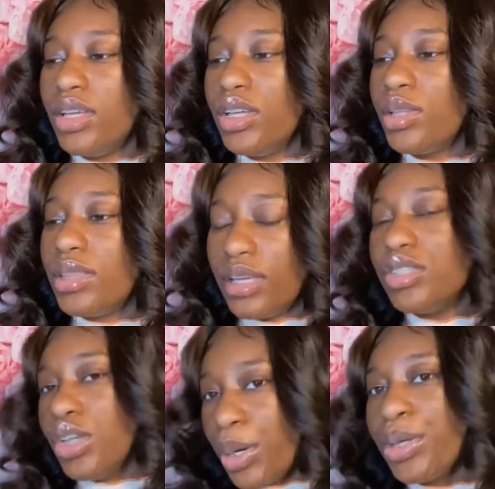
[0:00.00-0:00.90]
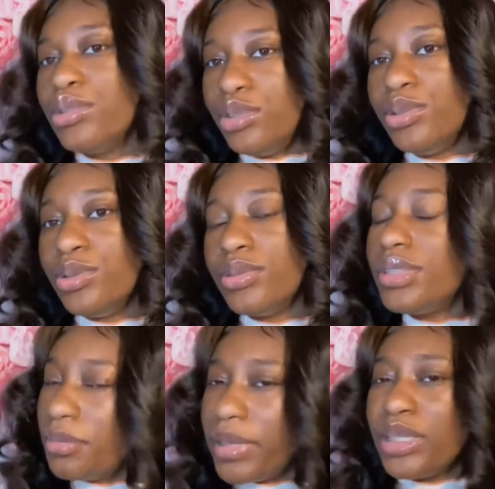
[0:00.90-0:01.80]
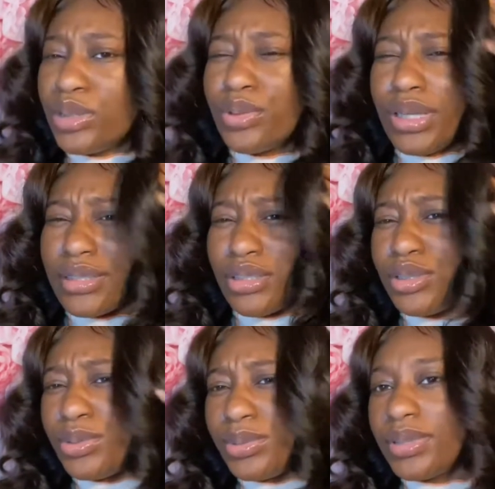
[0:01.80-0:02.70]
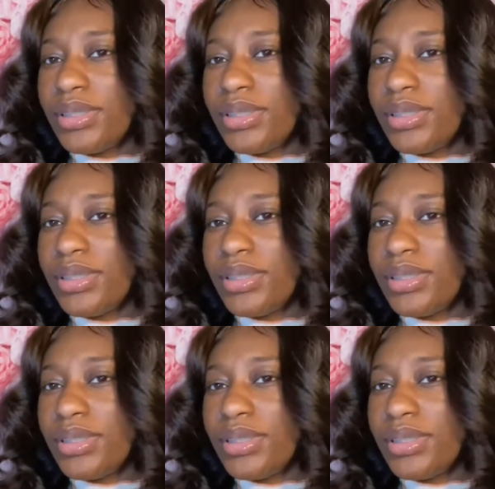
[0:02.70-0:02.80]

they charge you to make sure that the shoe